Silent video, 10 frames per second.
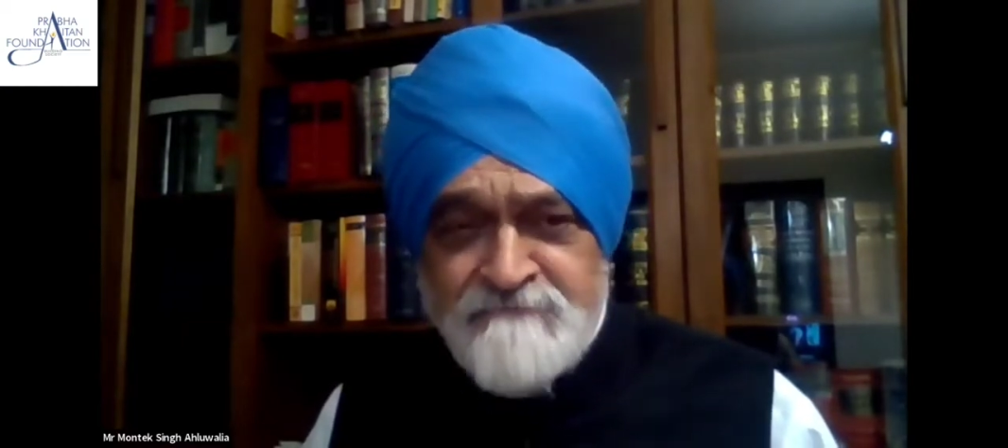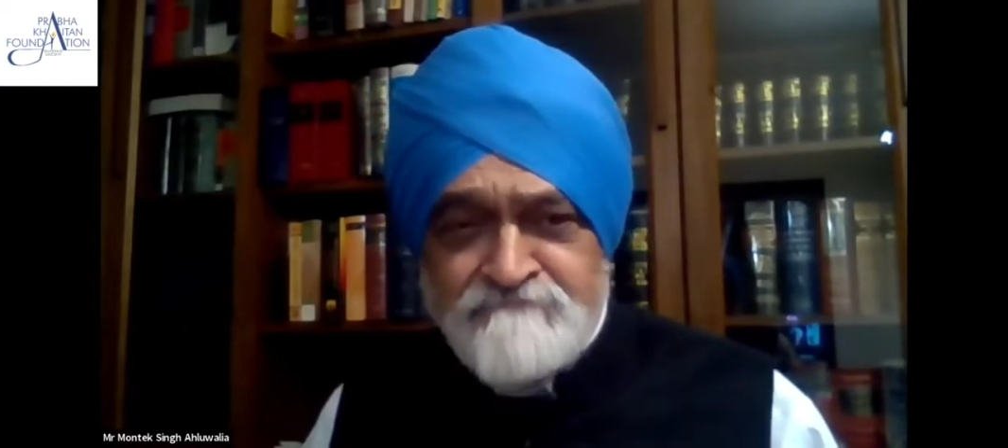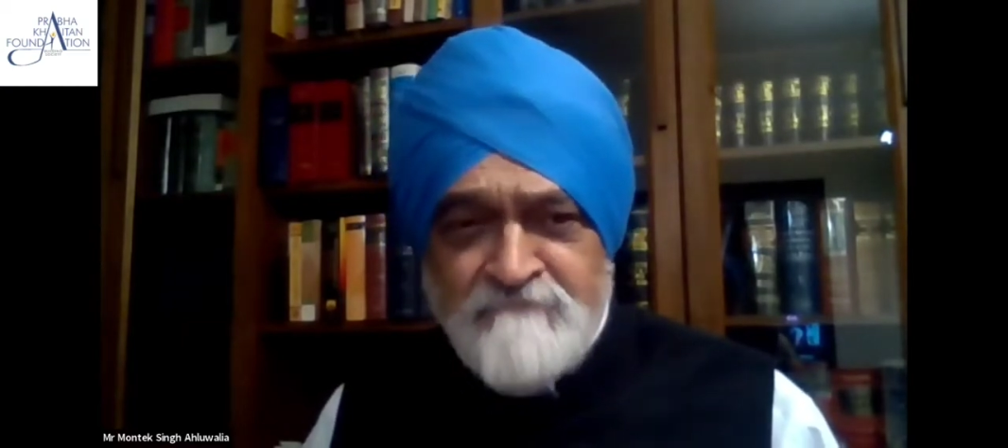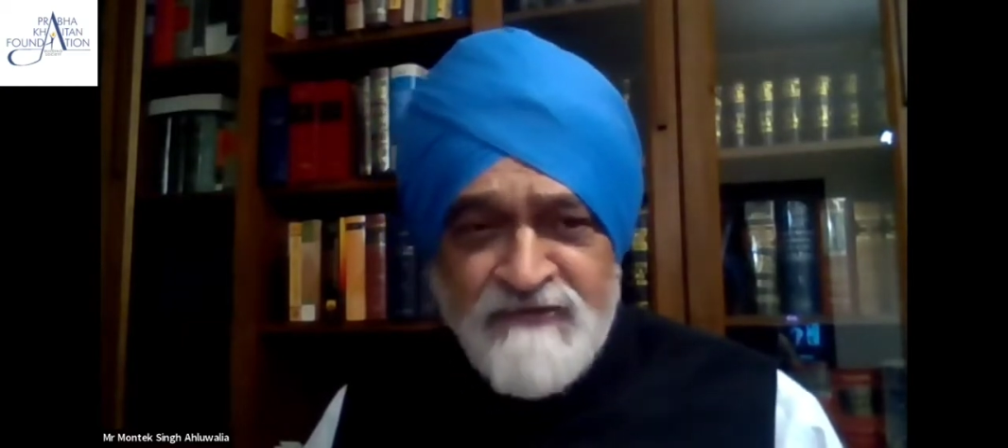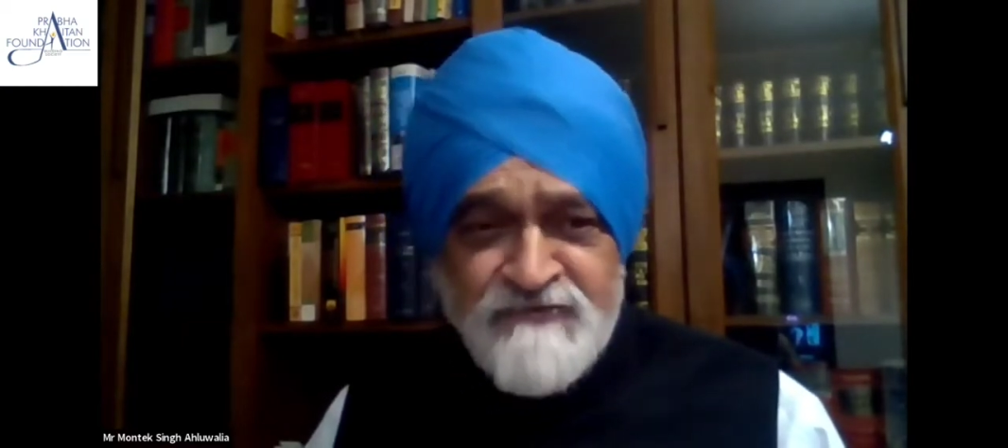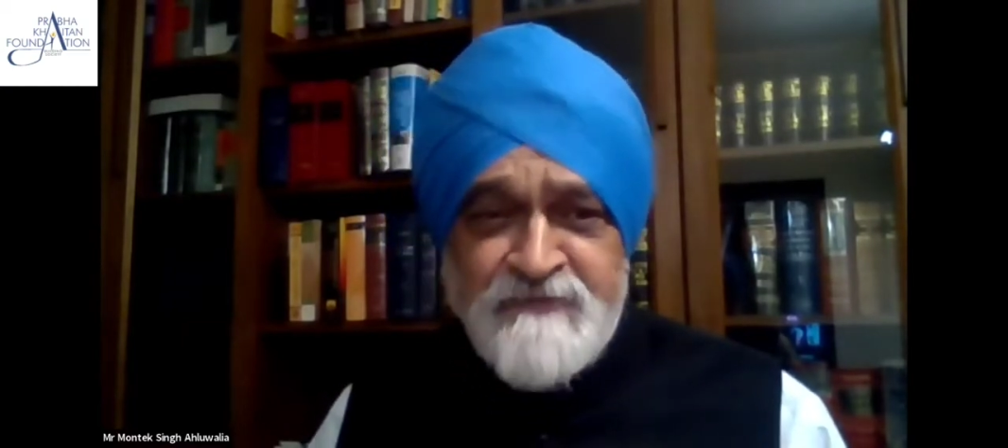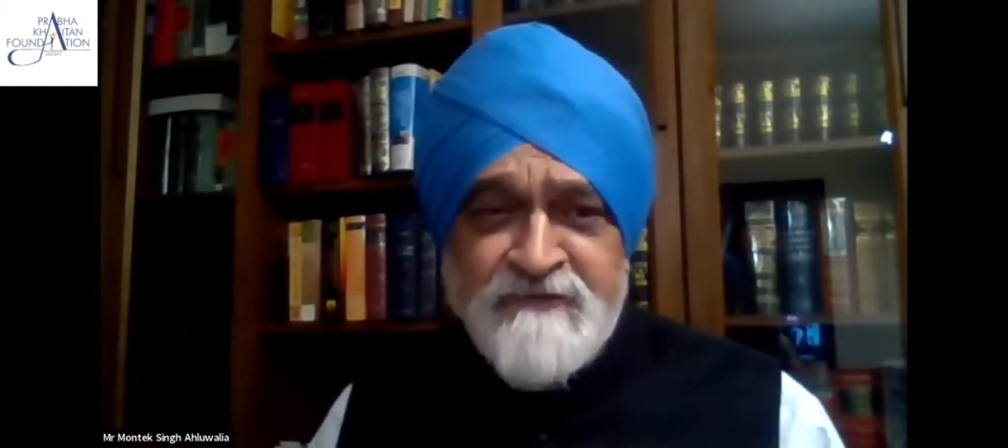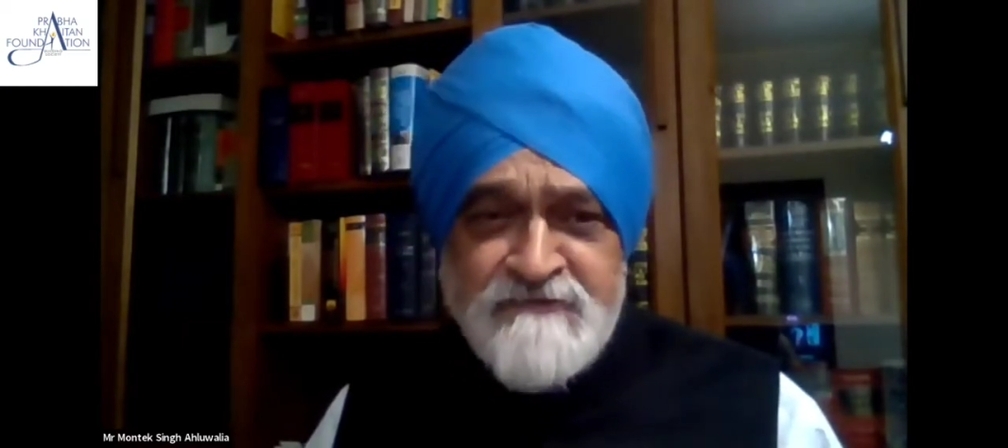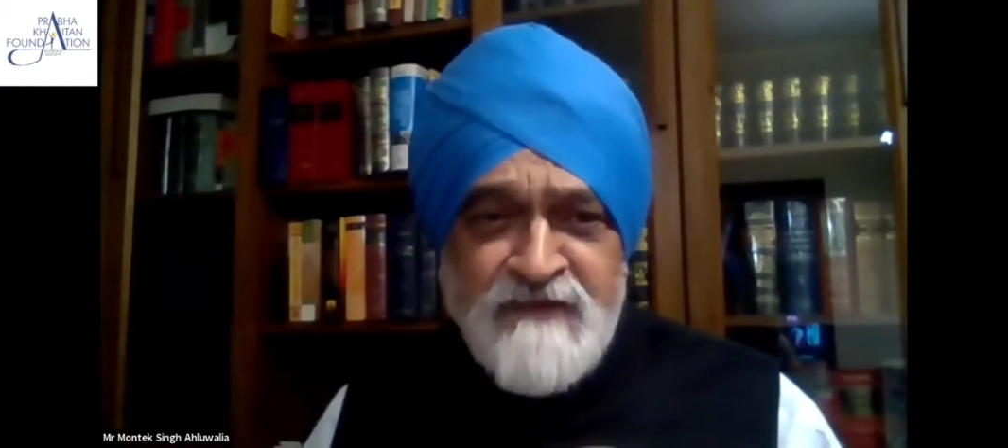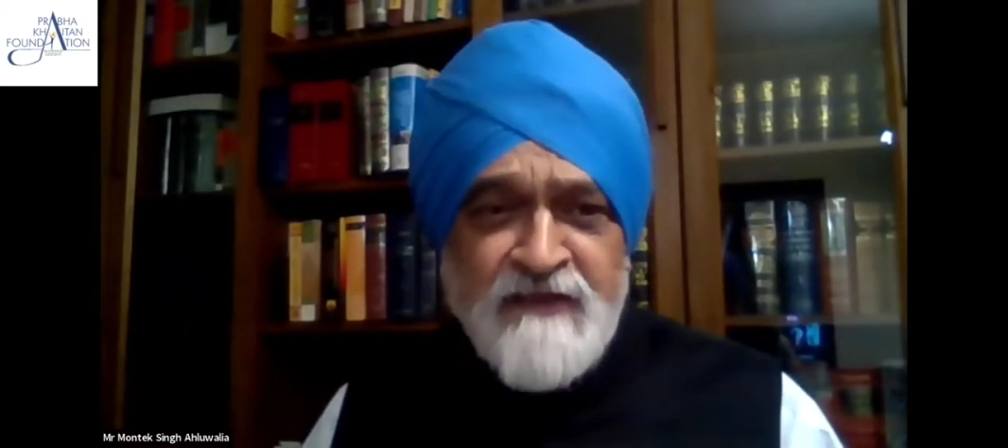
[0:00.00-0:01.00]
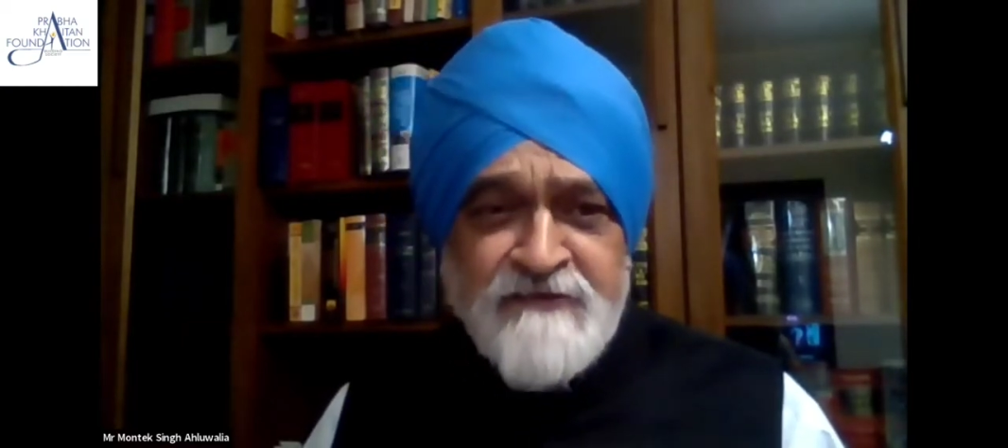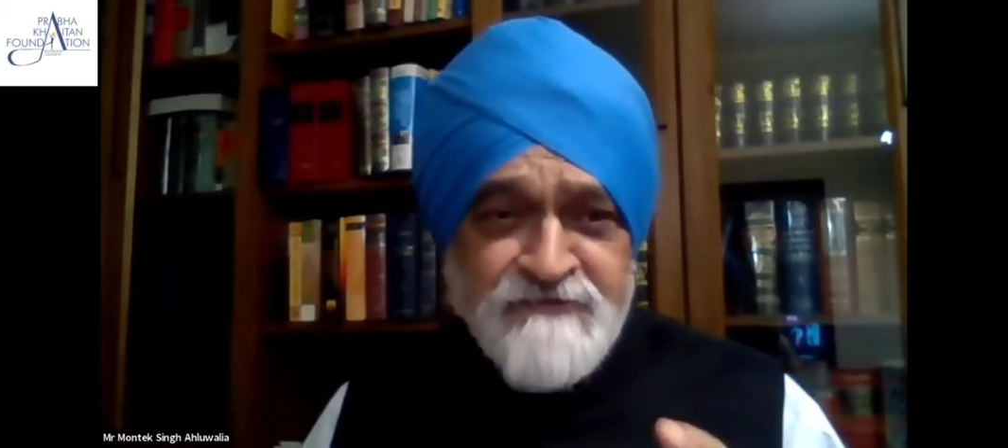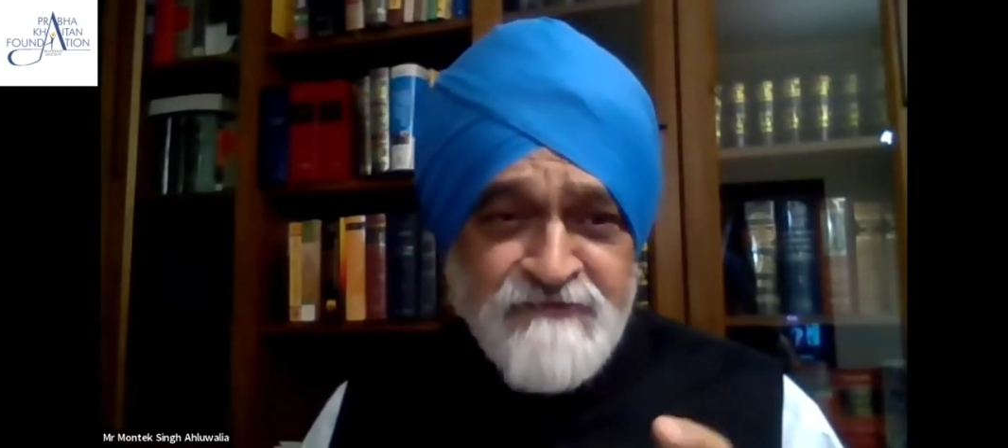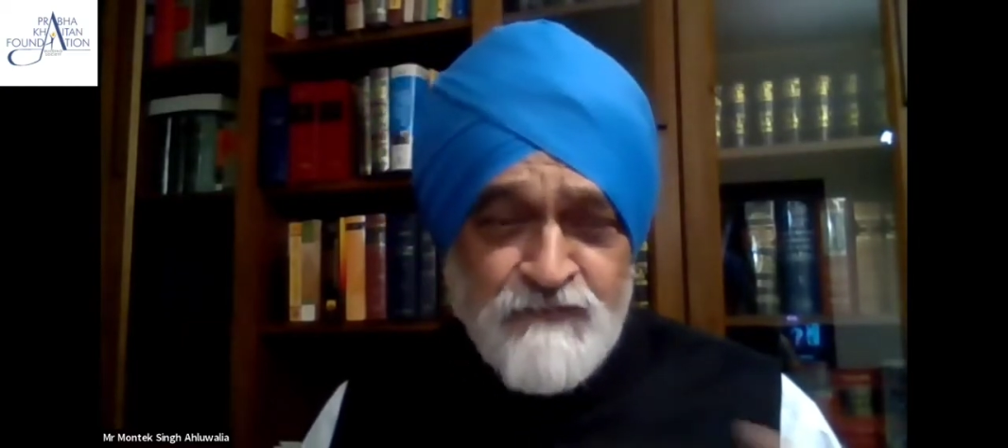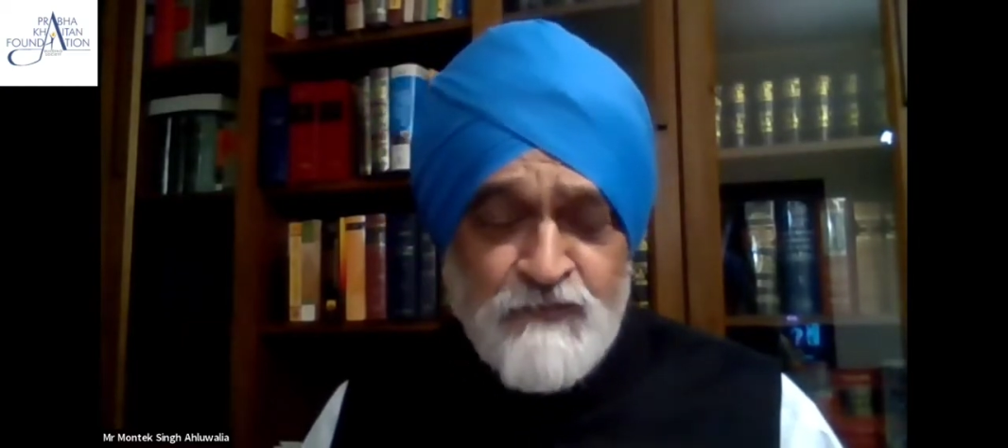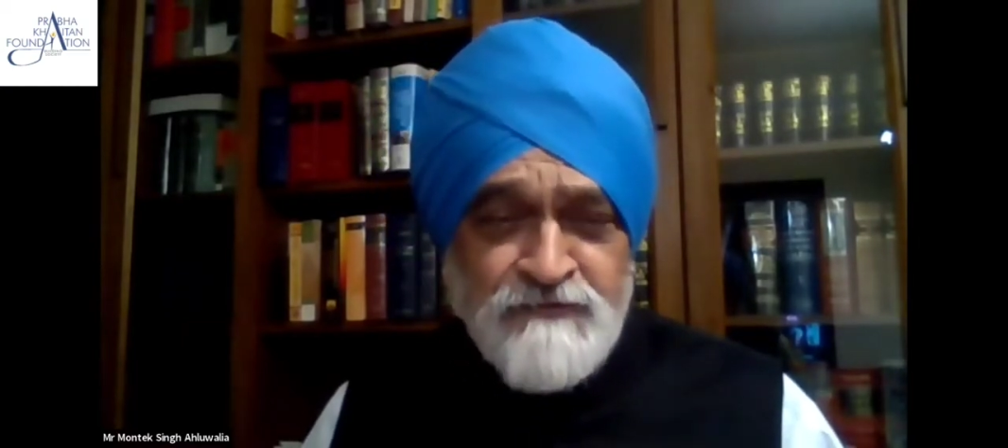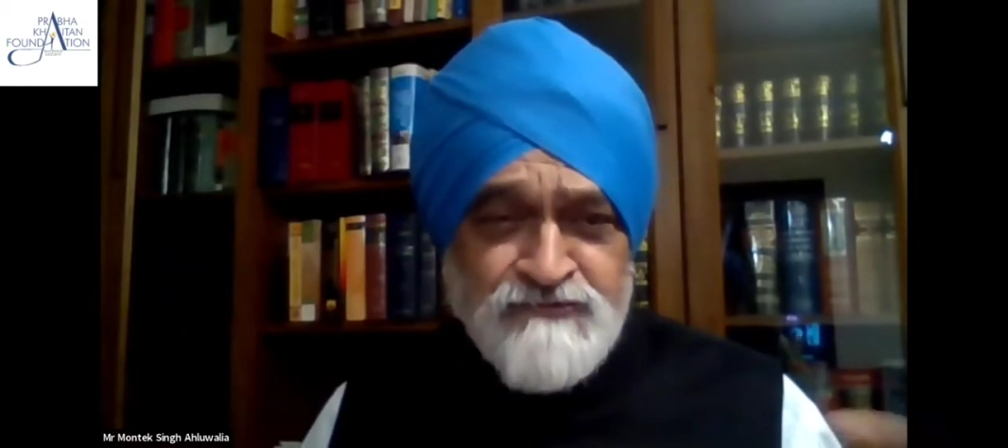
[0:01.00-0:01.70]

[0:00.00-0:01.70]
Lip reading: must be a dyed-in-the-wool